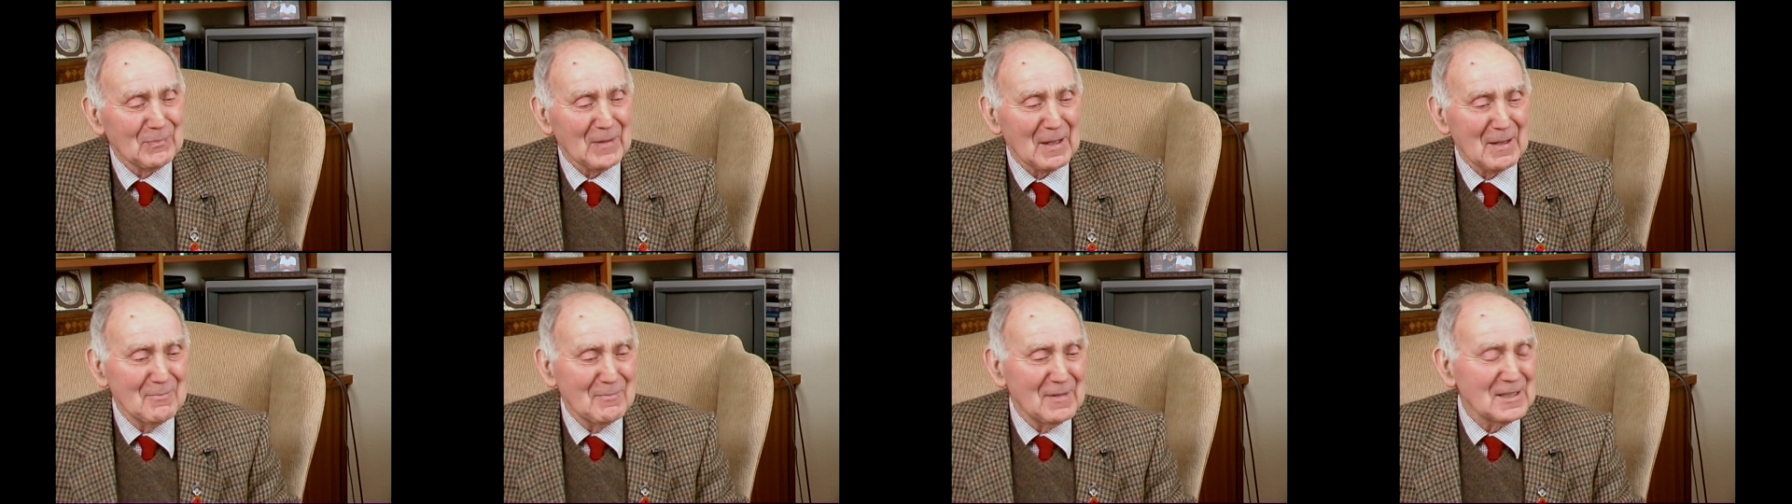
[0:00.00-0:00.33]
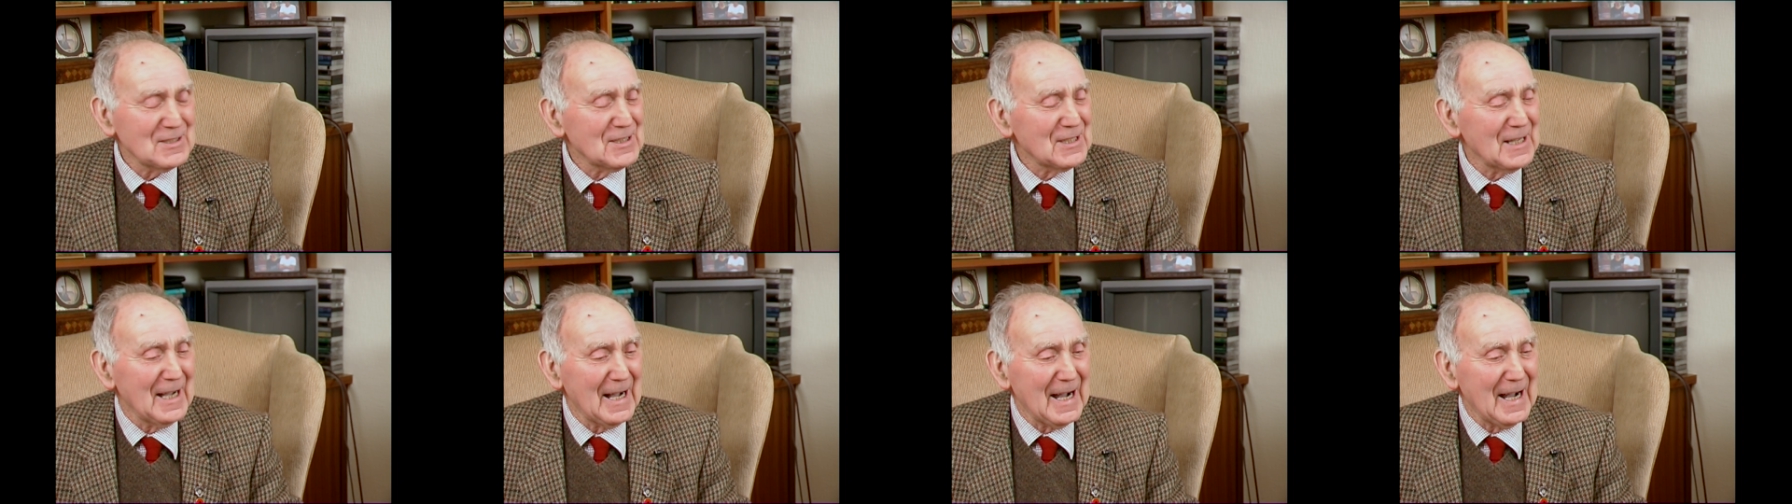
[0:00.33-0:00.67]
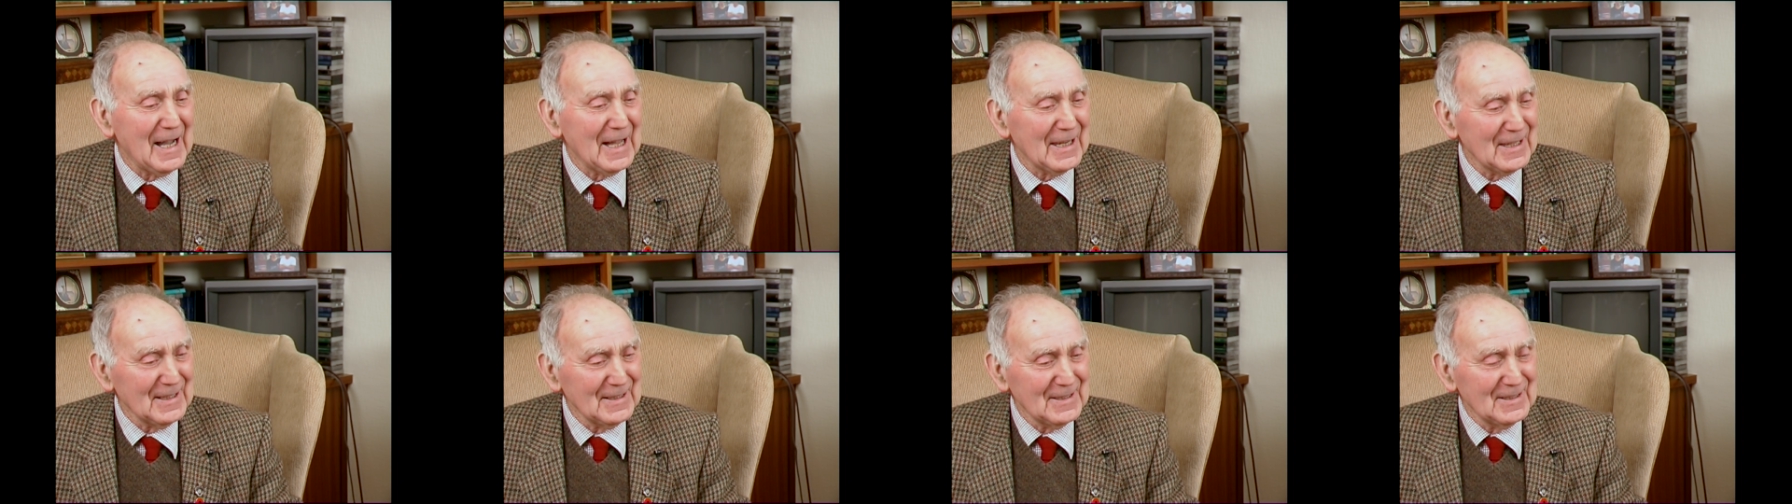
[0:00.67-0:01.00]
much
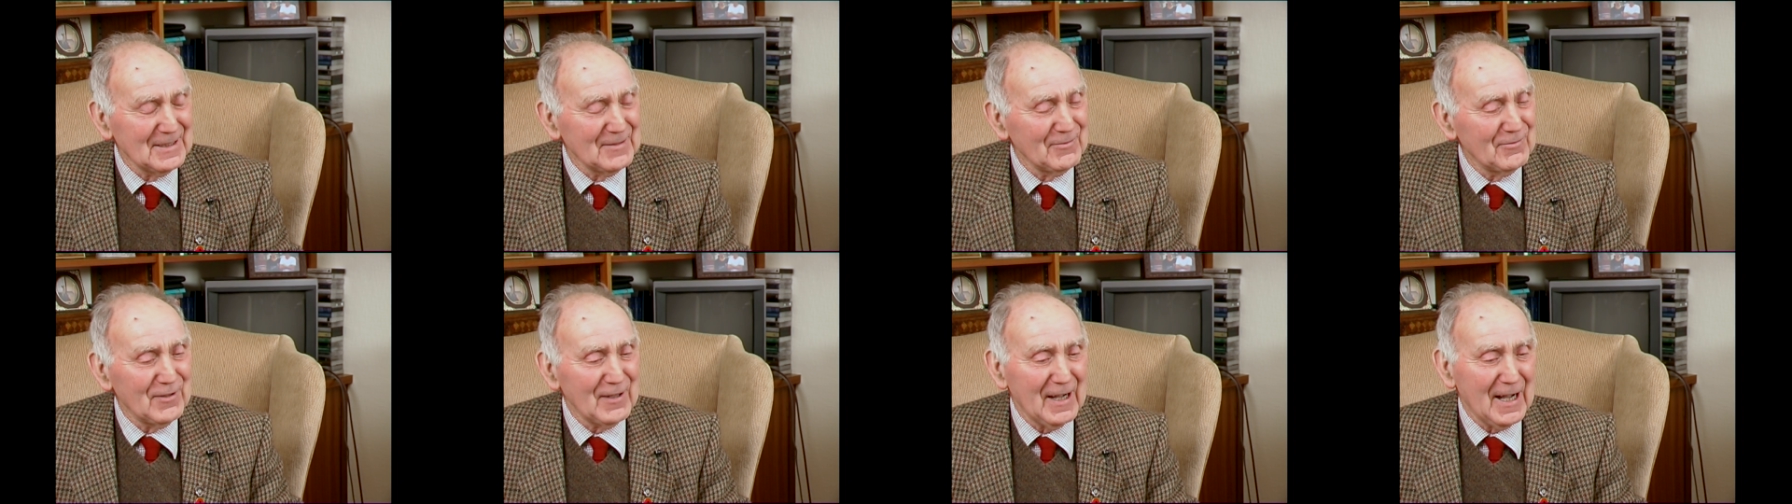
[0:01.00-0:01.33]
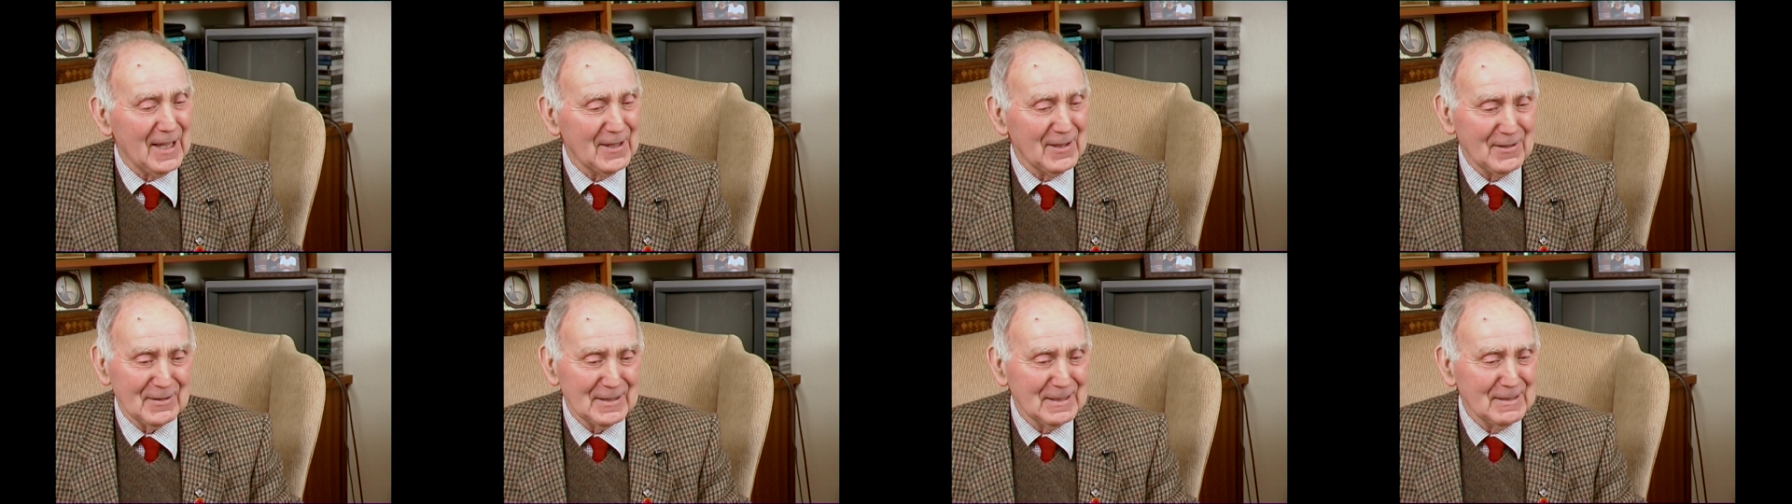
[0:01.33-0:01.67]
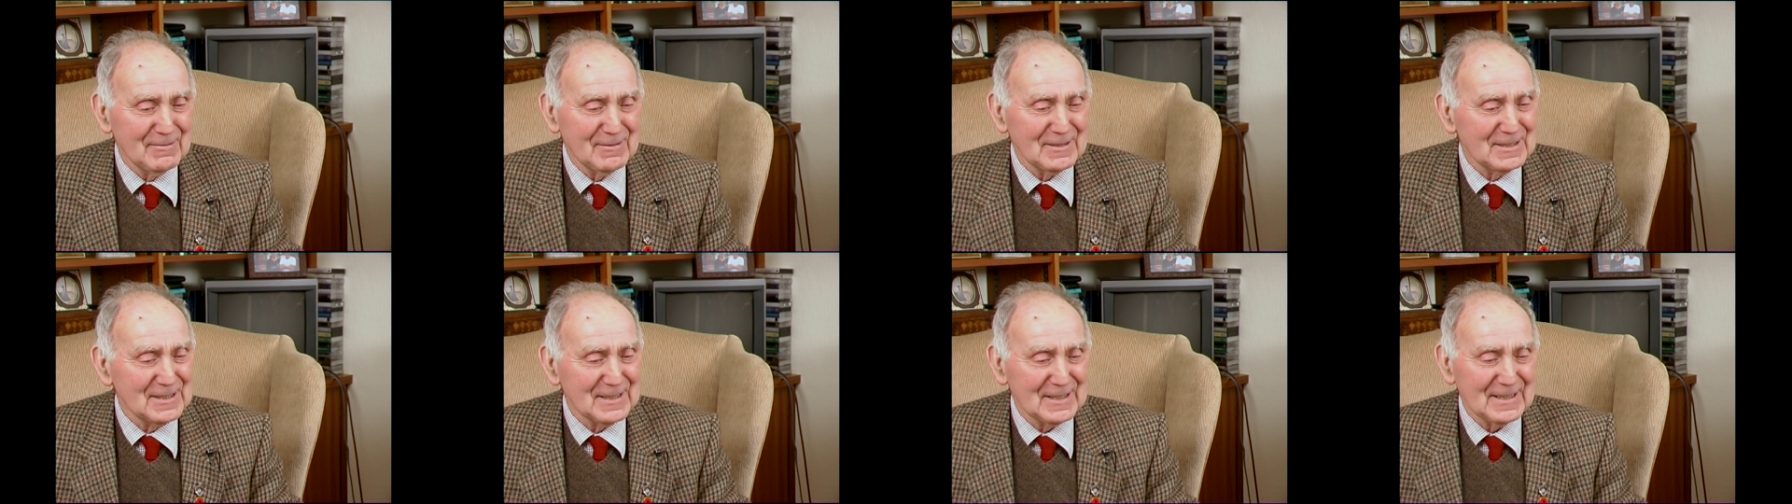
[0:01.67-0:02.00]
harder than father. He
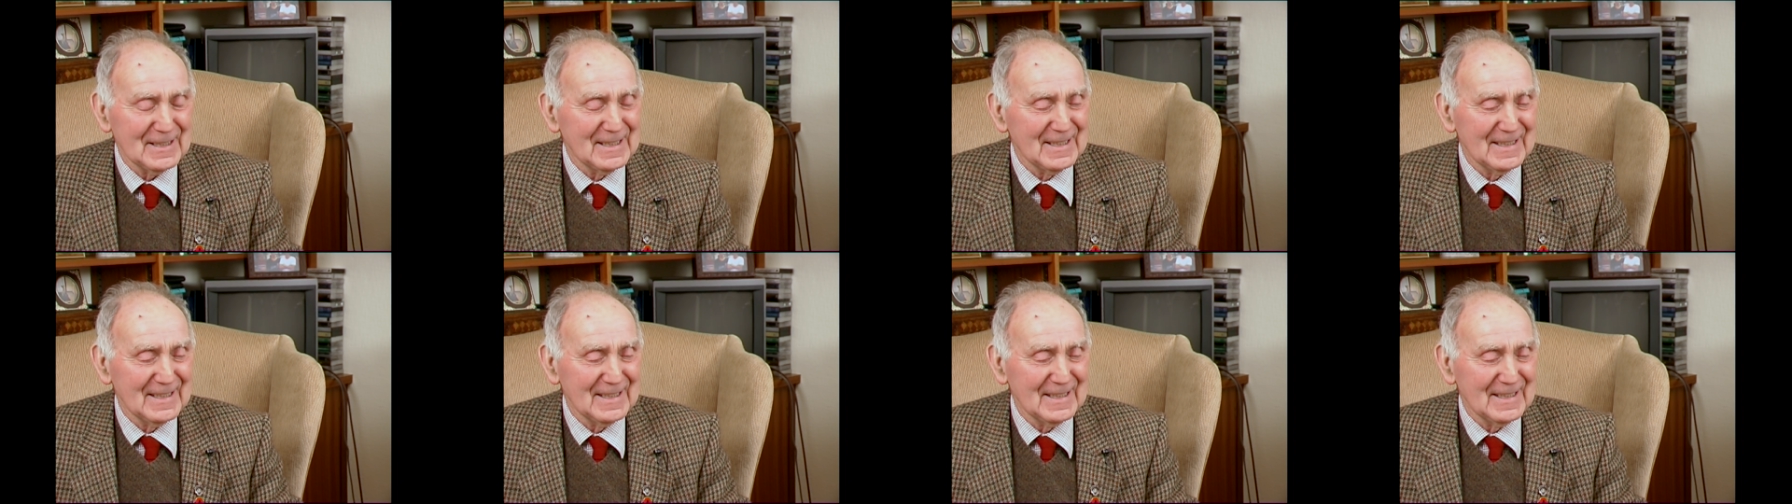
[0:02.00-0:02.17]
was